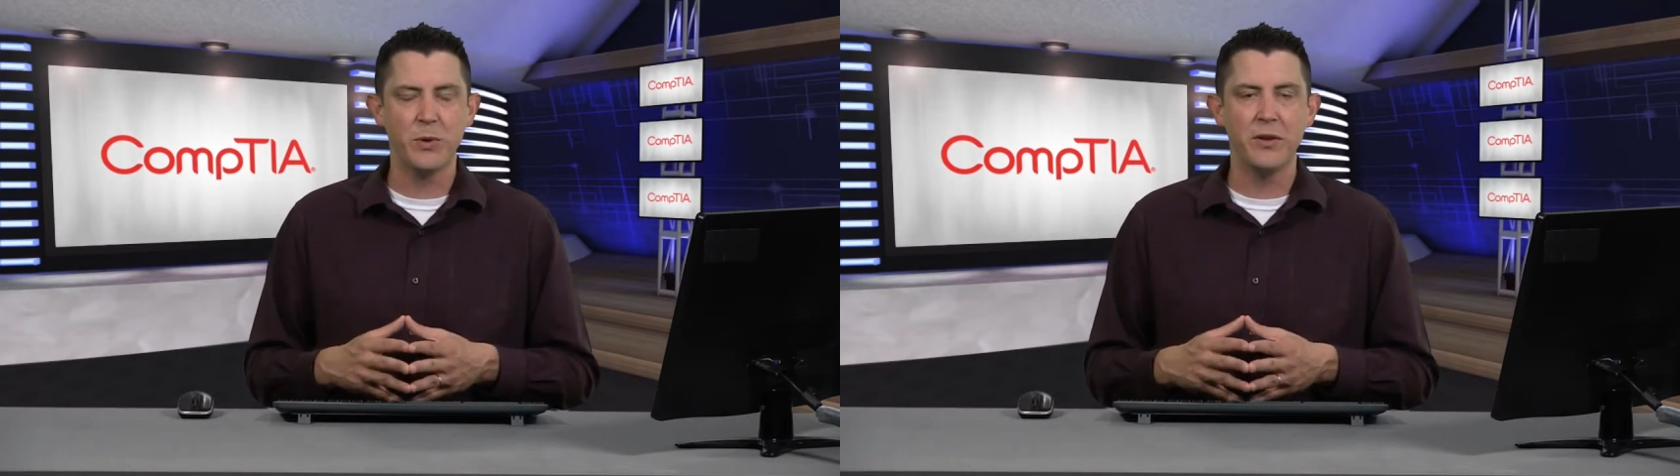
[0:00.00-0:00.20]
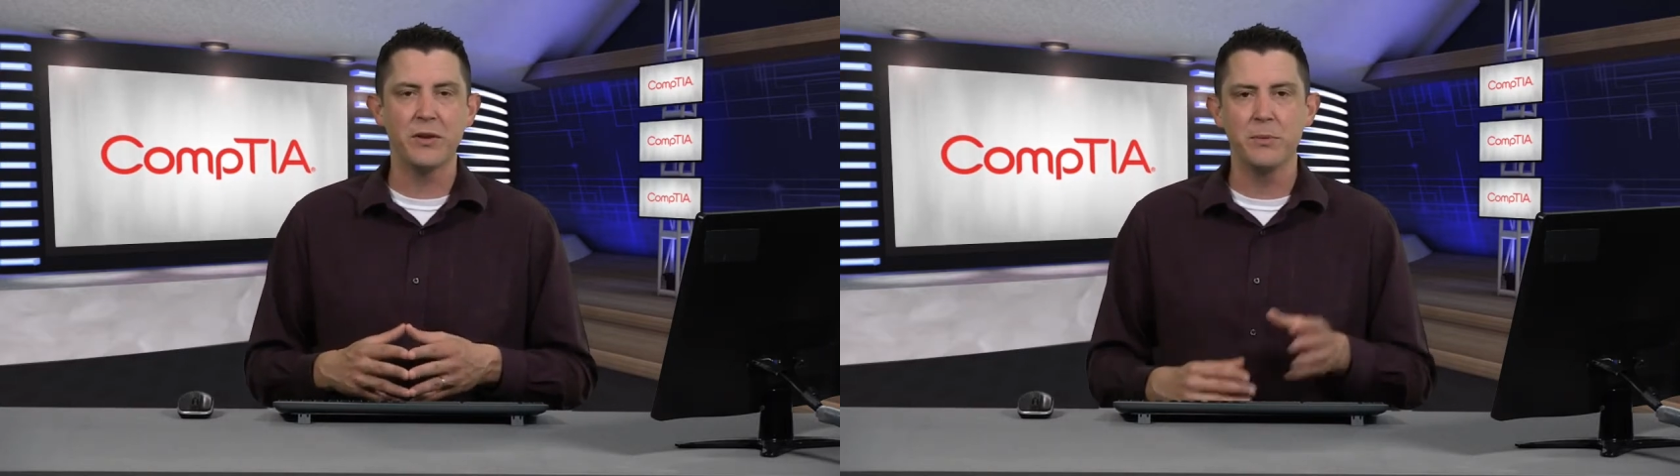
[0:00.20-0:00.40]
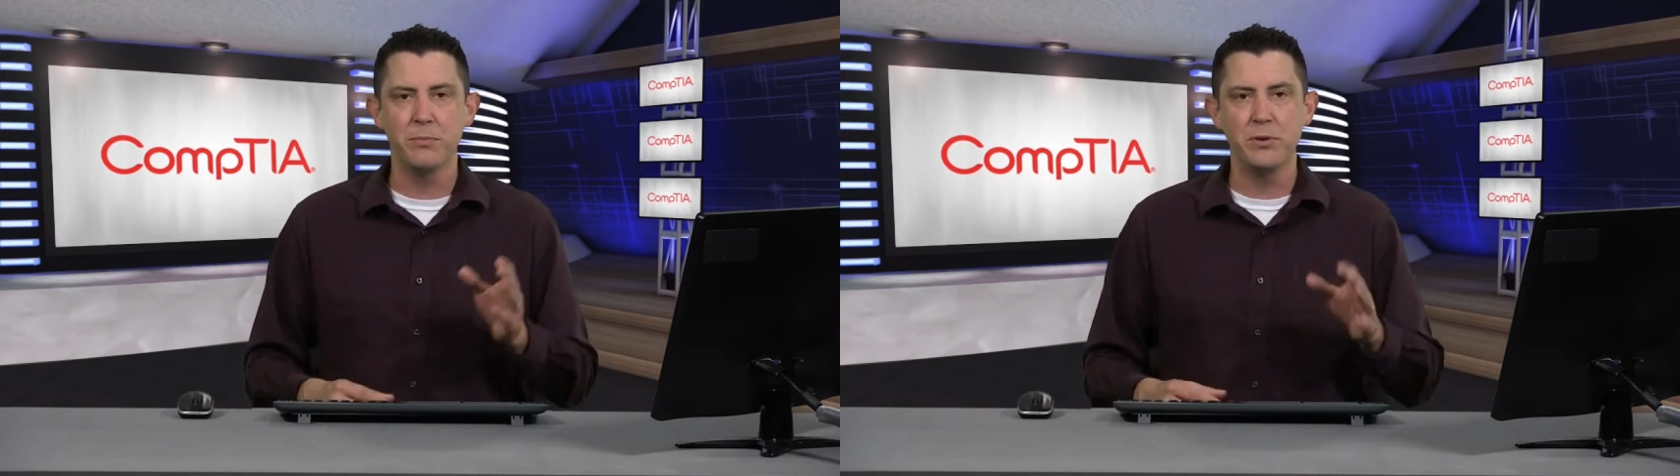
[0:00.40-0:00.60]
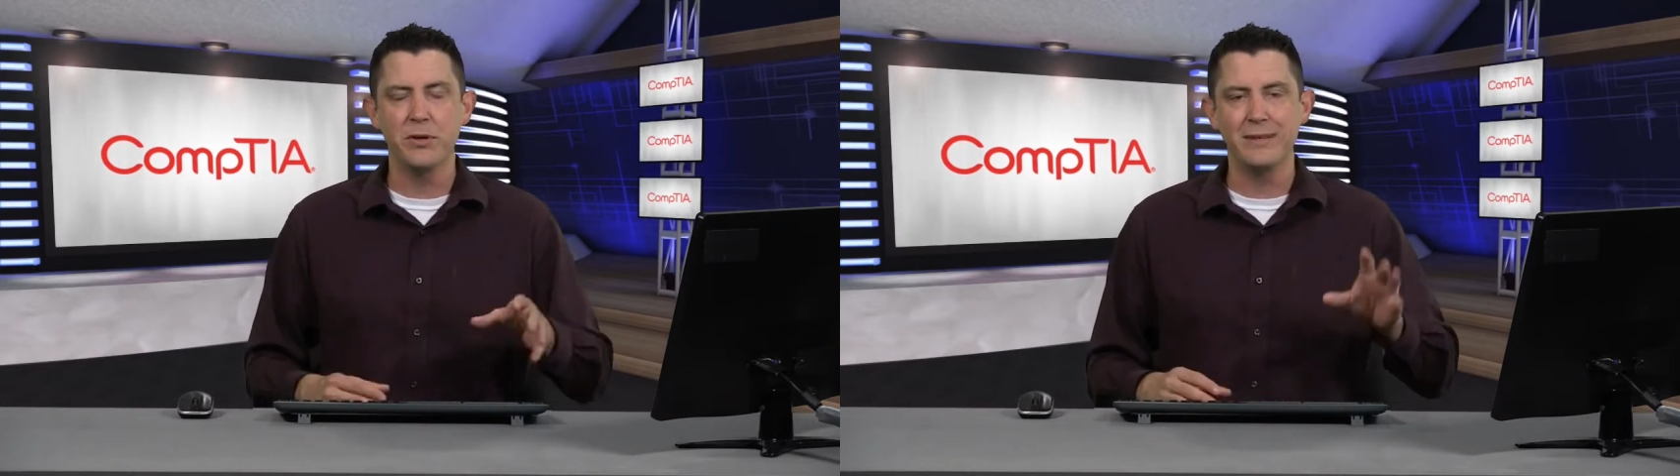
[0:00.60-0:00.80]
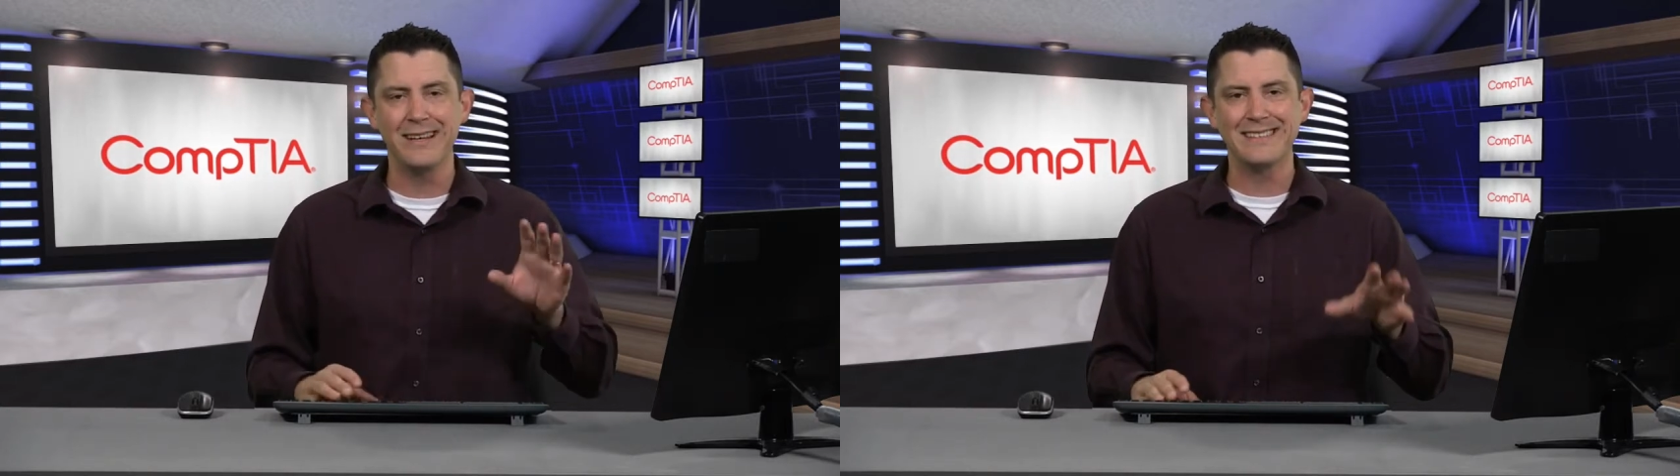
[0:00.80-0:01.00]
where the
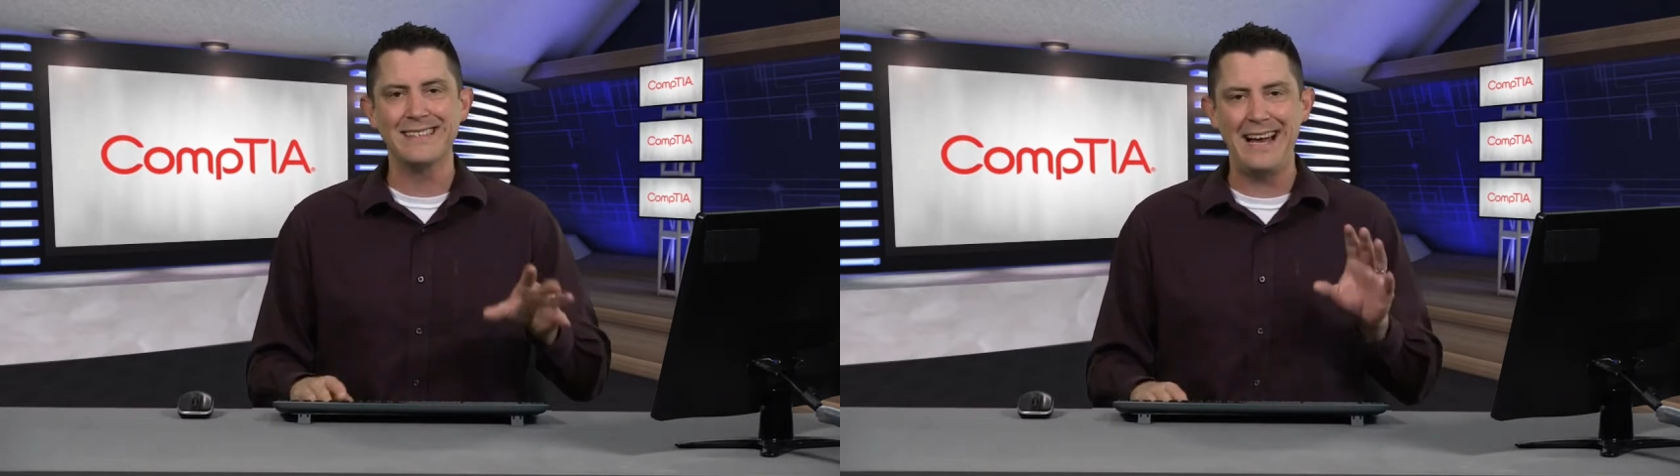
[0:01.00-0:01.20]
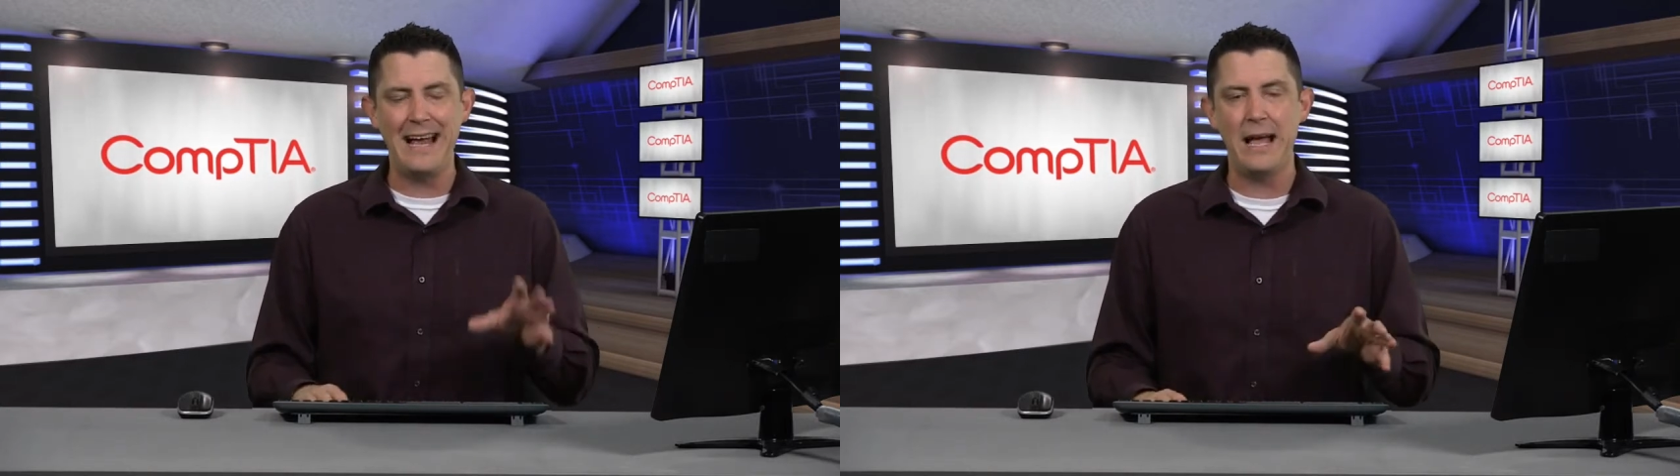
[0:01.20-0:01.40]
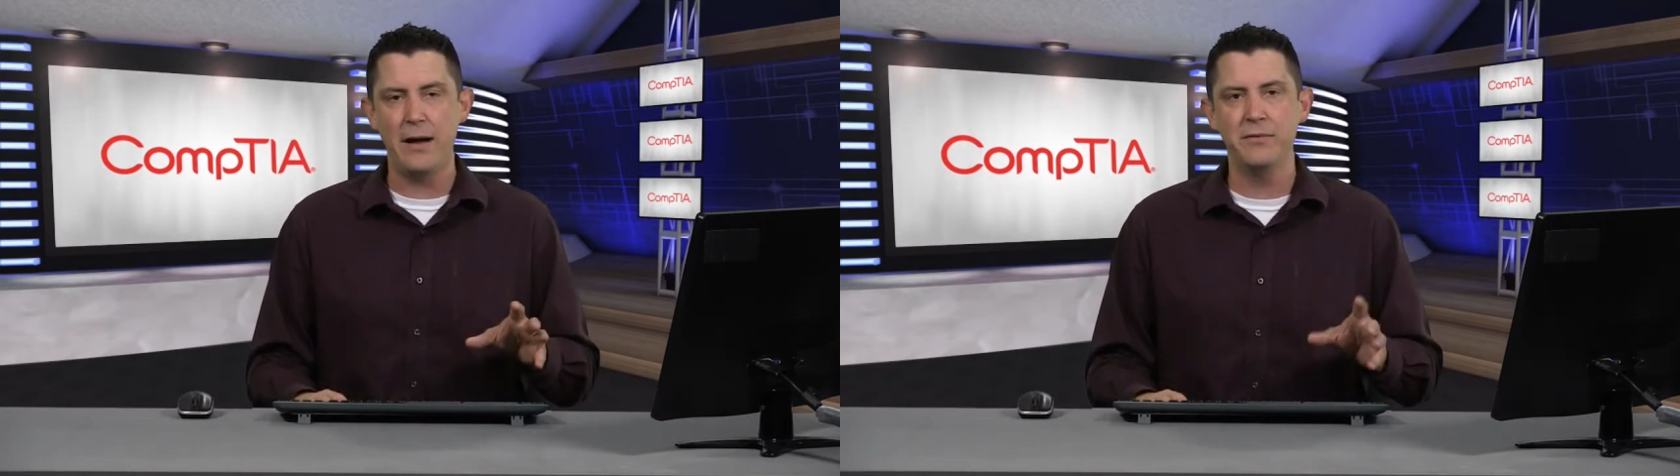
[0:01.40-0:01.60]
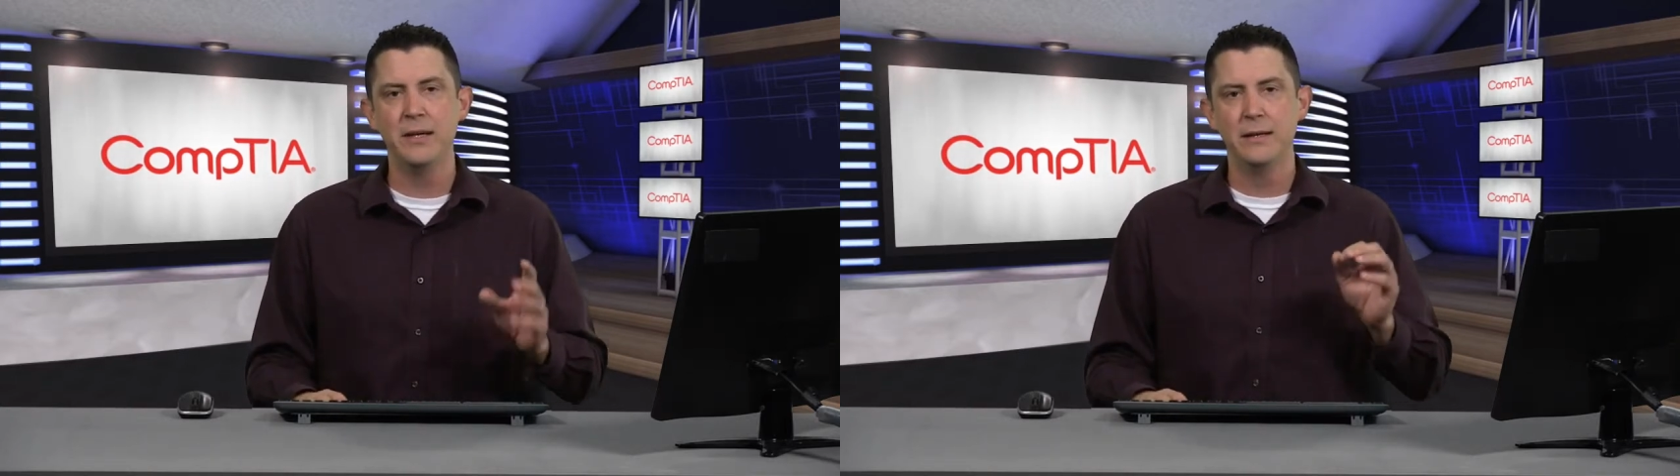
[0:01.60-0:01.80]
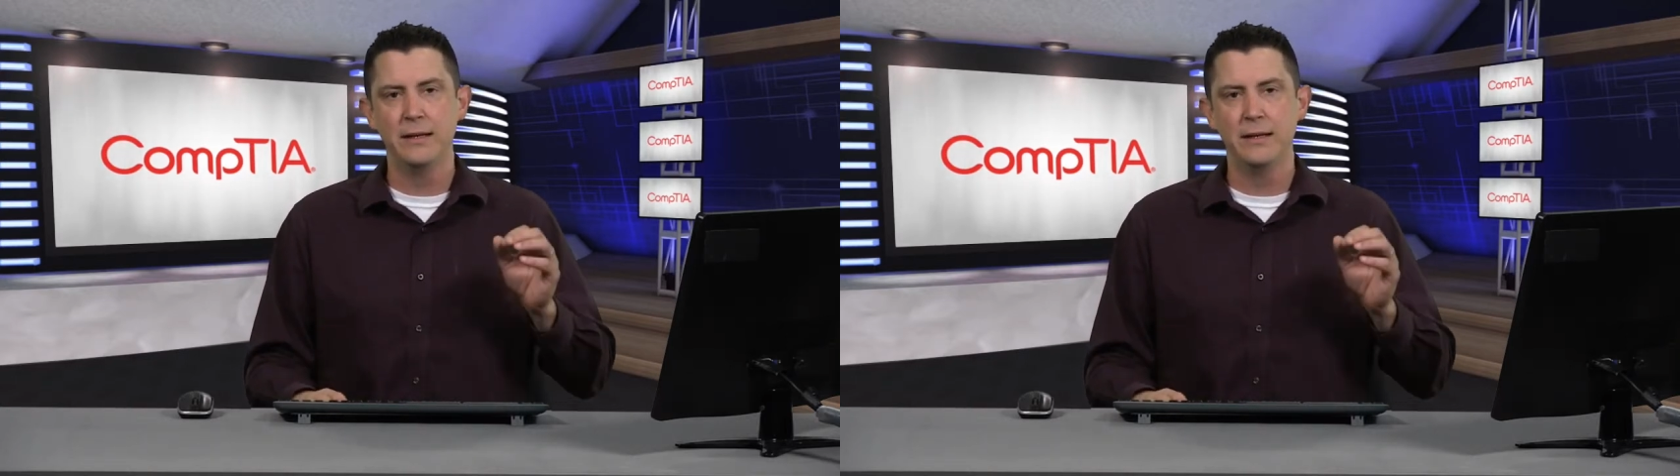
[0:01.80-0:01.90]
computer doesn't have